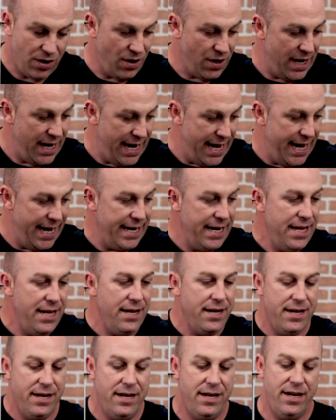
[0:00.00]
go
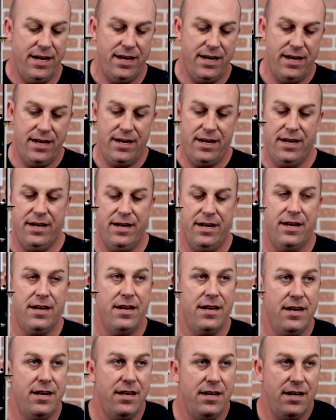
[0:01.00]
ahead
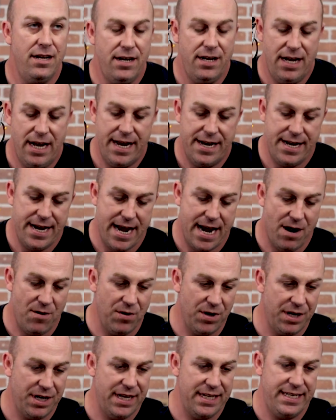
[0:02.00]
and now
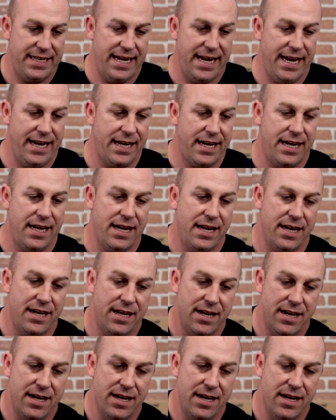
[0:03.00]
we're gonna take